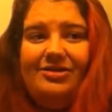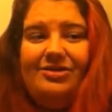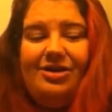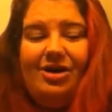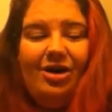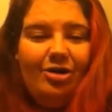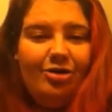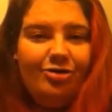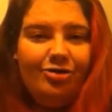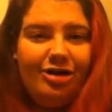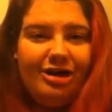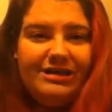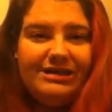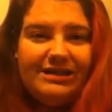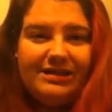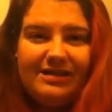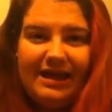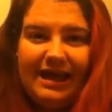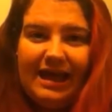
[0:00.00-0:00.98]
The whole
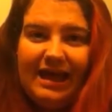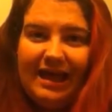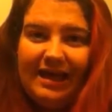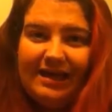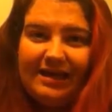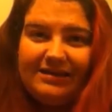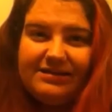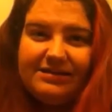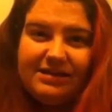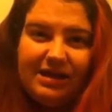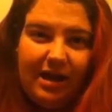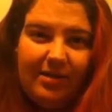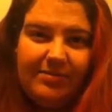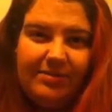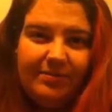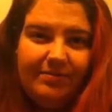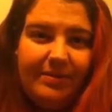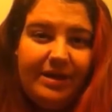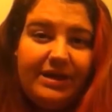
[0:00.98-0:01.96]
reason that I
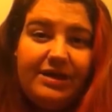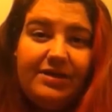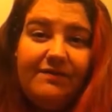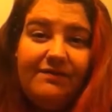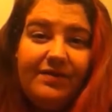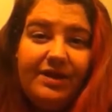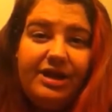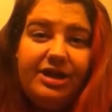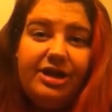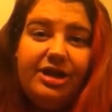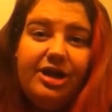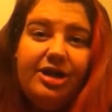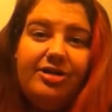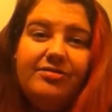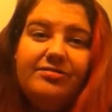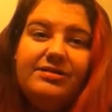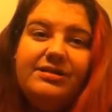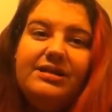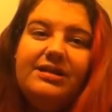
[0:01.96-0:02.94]
stopped making
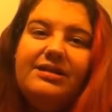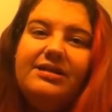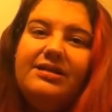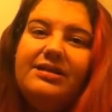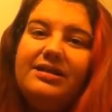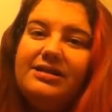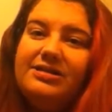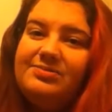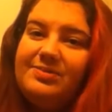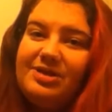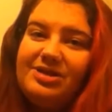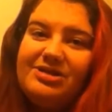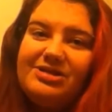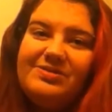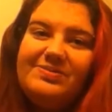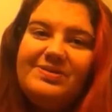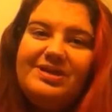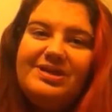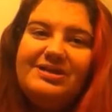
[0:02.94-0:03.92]
videos is
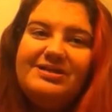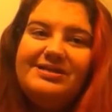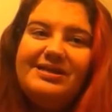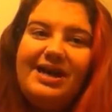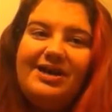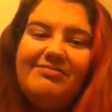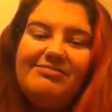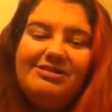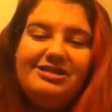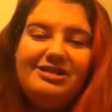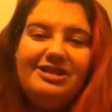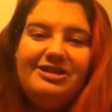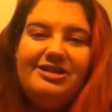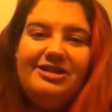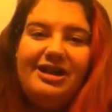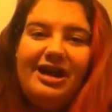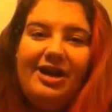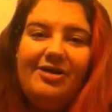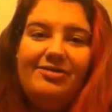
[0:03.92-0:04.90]
mostly because I was
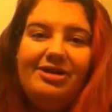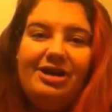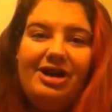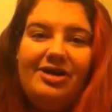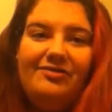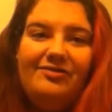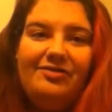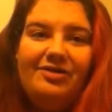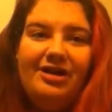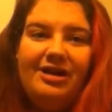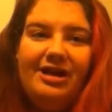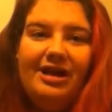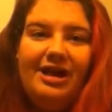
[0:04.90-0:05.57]
scared I would have